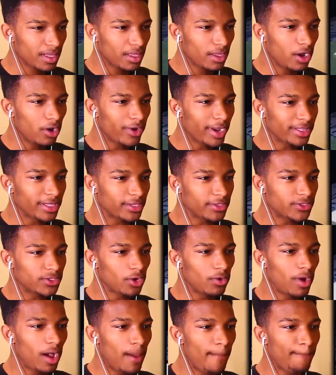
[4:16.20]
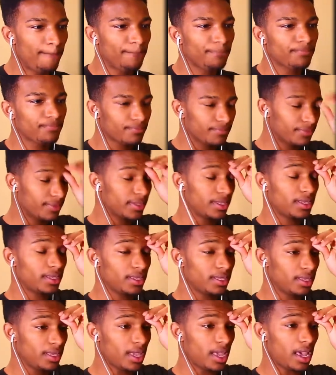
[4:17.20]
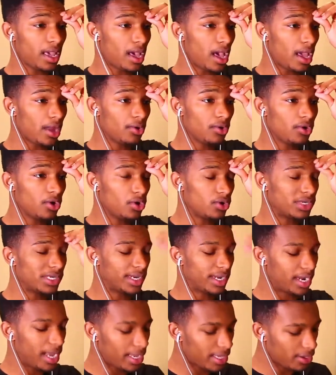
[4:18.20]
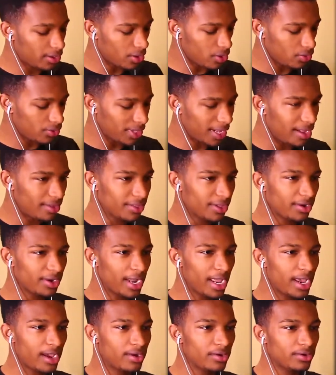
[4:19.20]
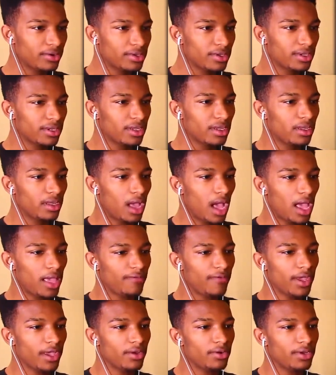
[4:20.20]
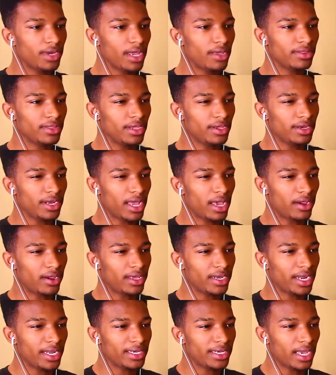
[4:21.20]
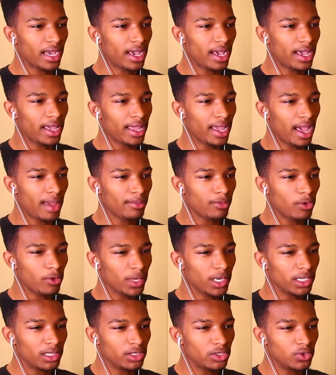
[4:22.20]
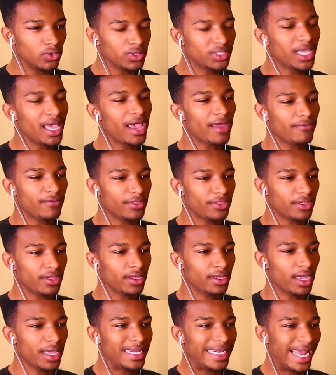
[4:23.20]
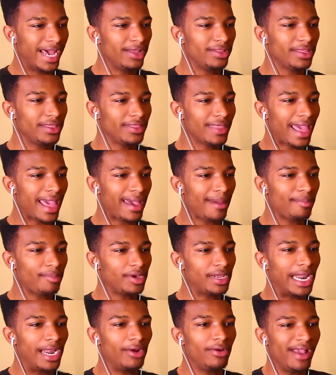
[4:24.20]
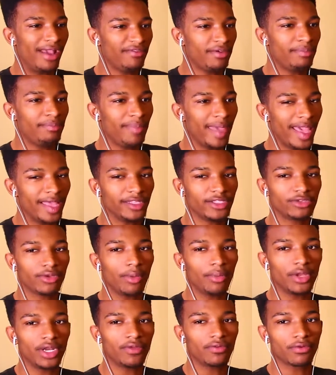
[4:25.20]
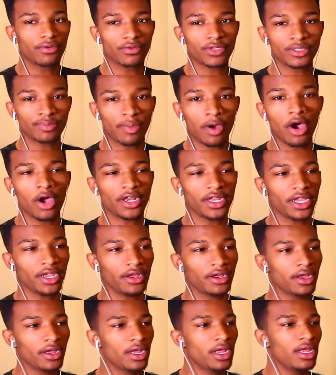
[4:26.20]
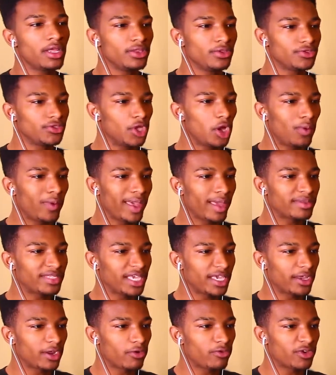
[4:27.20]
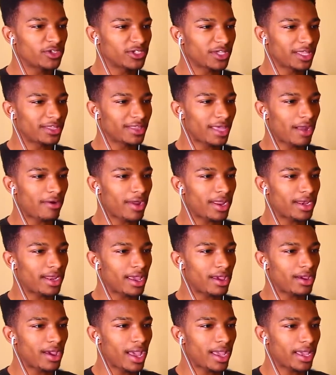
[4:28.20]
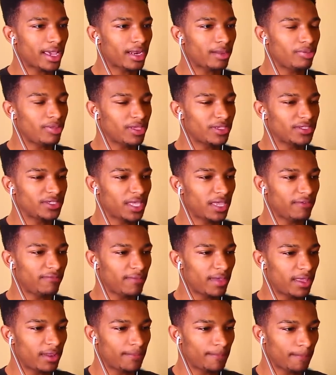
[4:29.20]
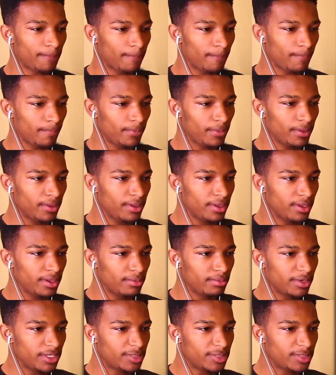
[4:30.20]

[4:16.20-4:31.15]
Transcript: All right then. So um, yeah, I don't know. Should I go down there now? if I go down there now and I die, I'm going to lose everything. And not only that, but I don't have a bed, so I won't even respawn here. There's no way I'm taking a risk like that right now. I gotta play safe, man. But